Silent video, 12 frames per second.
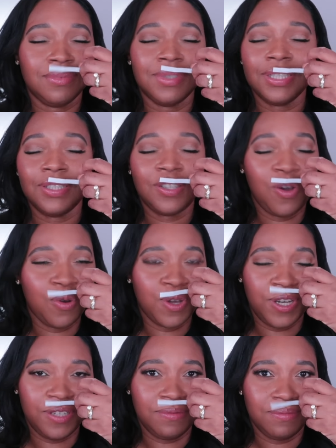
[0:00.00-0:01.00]
So
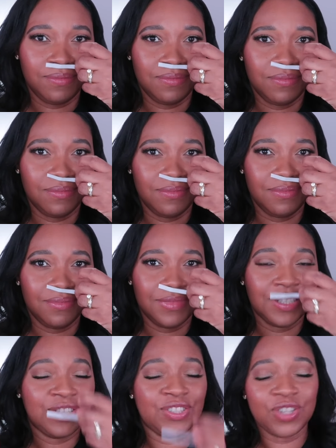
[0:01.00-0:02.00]
good.
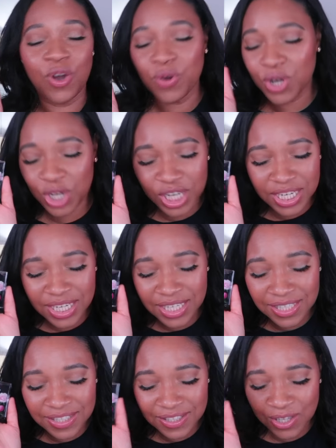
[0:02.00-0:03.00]
So good,
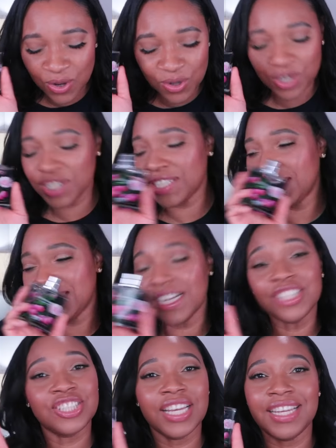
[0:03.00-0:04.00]
so good,
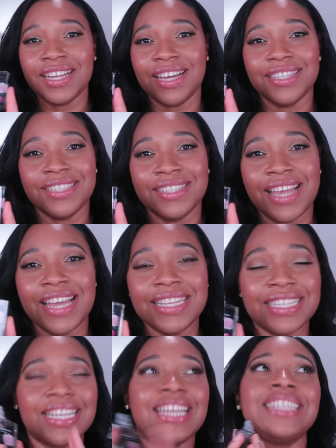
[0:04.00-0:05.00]
such a nice
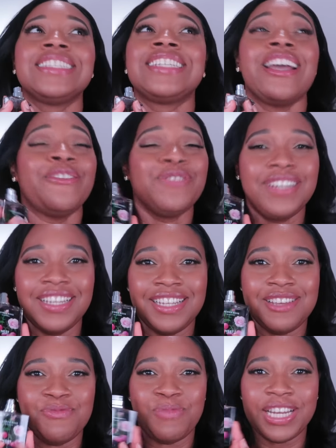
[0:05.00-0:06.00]
scent.
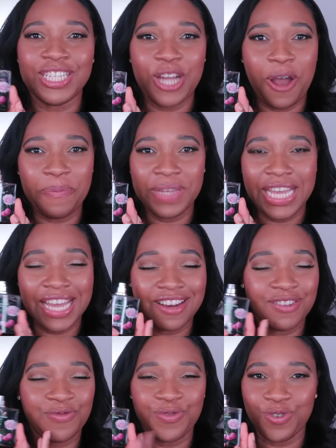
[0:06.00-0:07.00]
Definitely my top
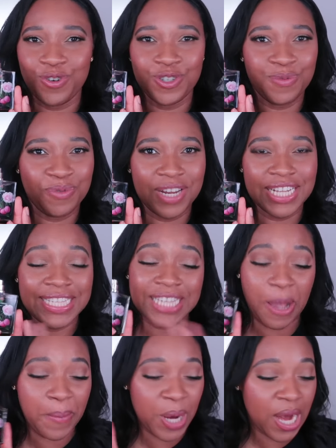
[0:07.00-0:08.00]
10 for spring and
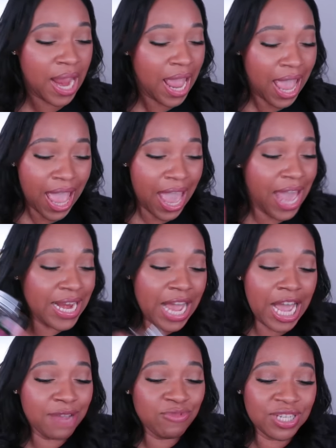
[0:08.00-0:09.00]
summer. And
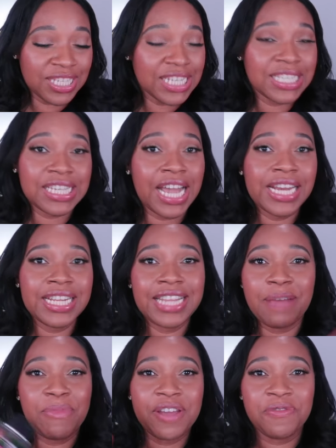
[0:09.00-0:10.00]
I'm just excited
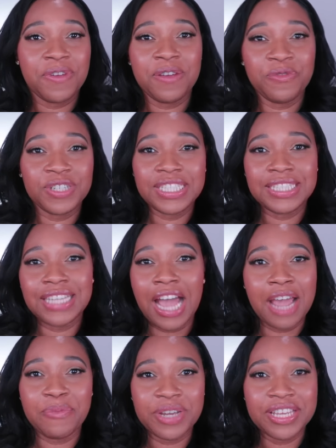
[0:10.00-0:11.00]
that my favorite
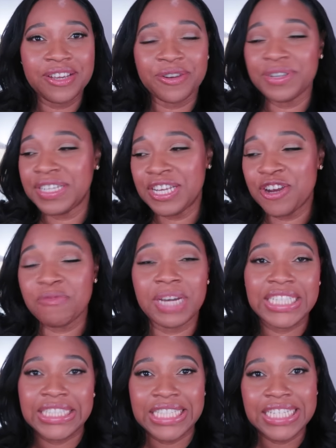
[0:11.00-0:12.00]
time of year is here,
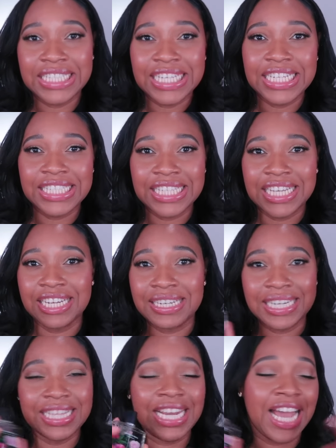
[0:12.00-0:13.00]
my season is
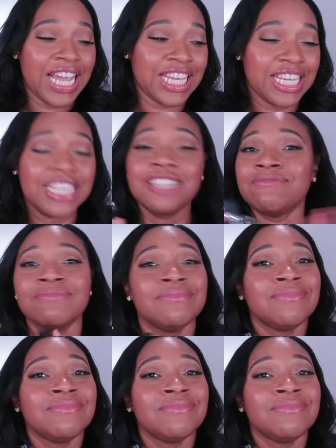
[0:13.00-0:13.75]
here, that I can